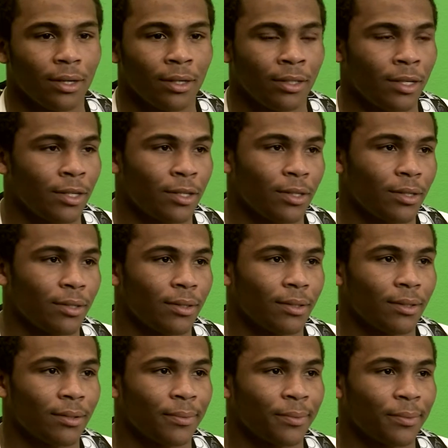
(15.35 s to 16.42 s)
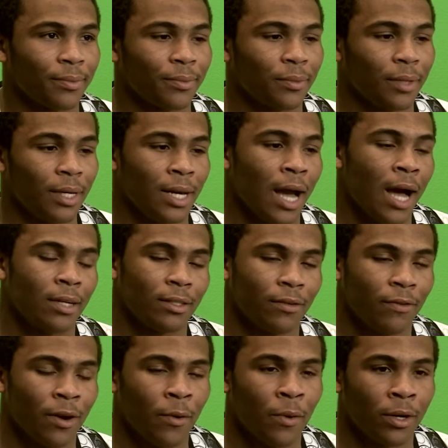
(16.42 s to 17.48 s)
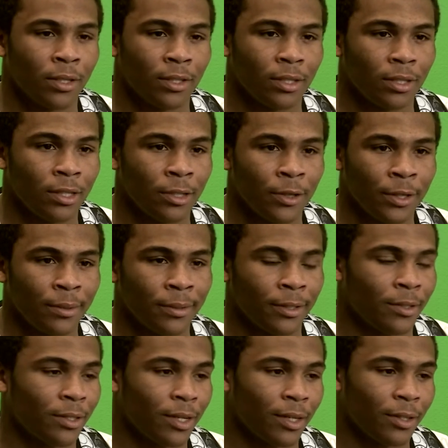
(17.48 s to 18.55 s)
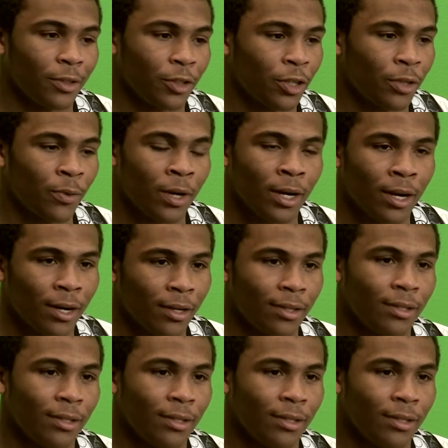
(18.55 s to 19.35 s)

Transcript: and just he asked if I wanted to do it and I was like, sure, why not?